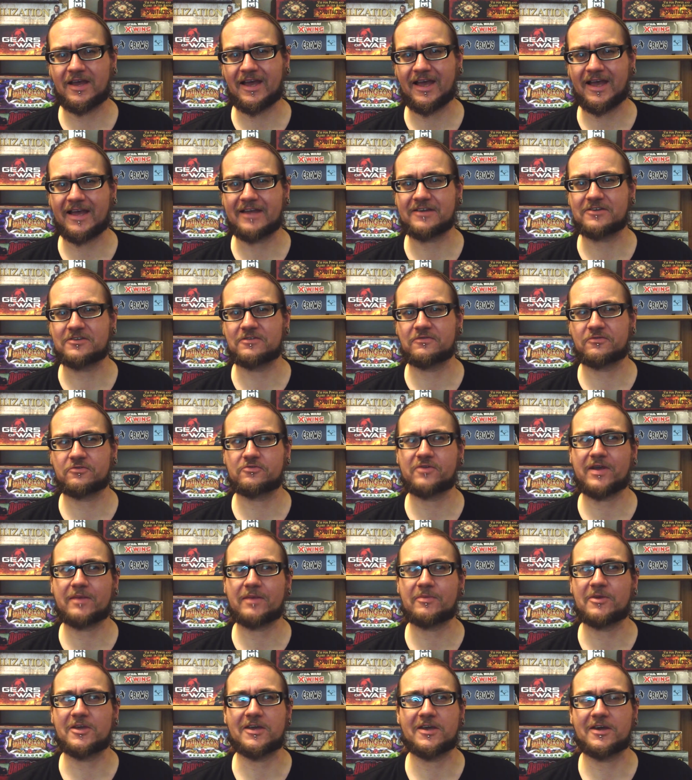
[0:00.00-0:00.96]
a hand of
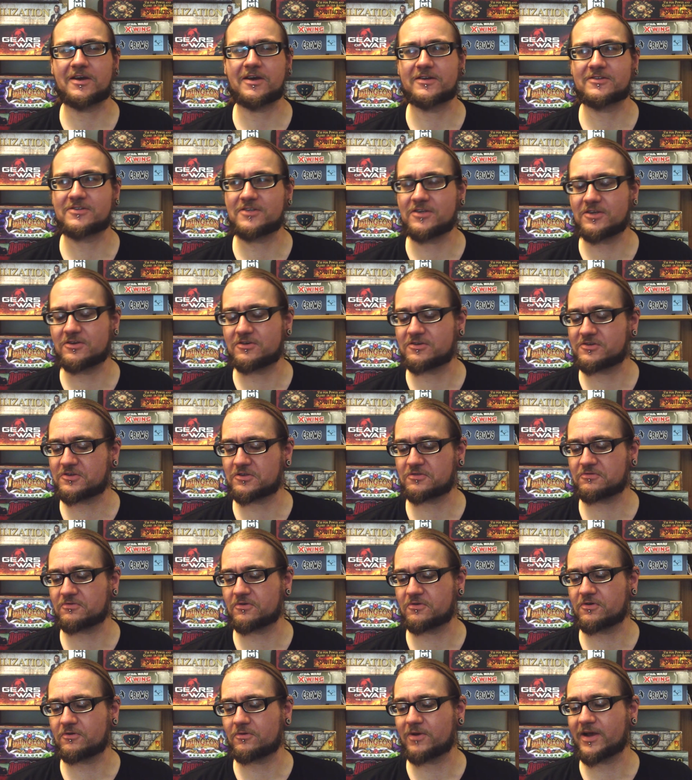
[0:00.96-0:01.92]
crappy cards that you just
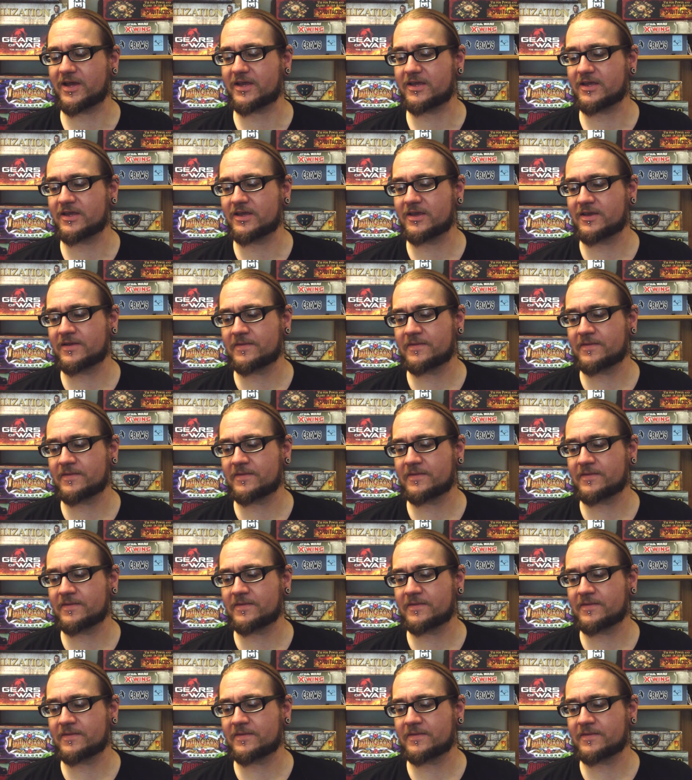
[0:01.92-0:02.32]
threw away.